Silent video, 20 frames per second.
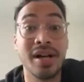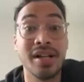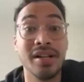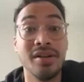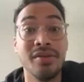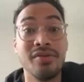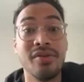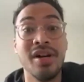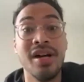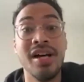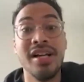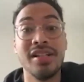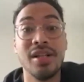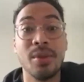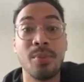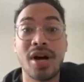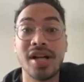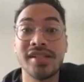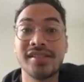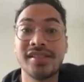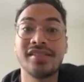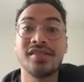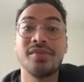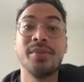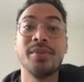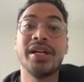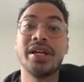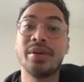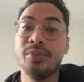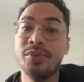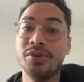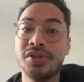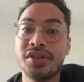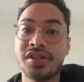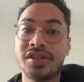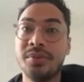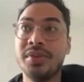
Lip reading: I love the process of making music.